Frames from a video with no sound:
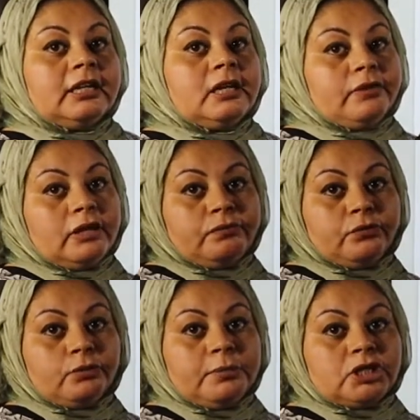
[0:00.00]
give
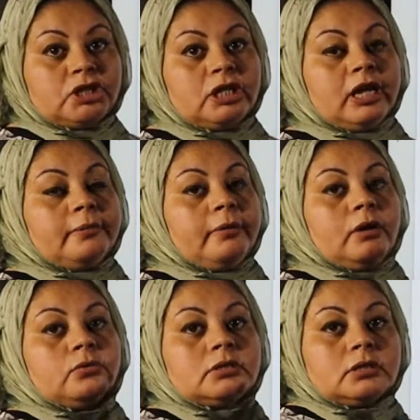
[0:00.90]
information
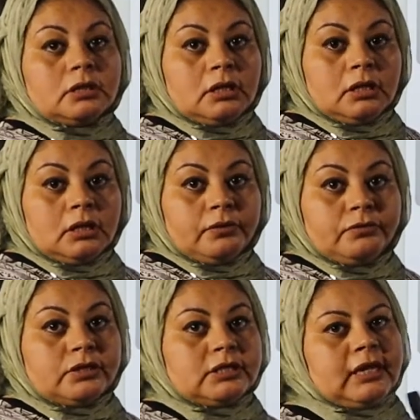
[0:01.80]
about
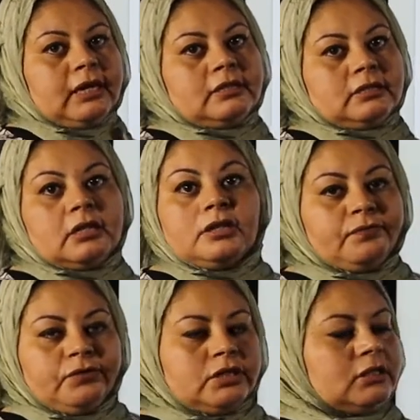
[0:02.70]

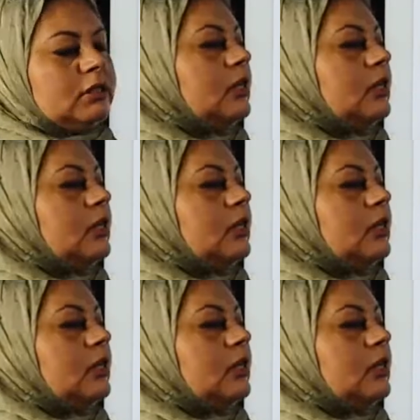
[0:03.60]
the first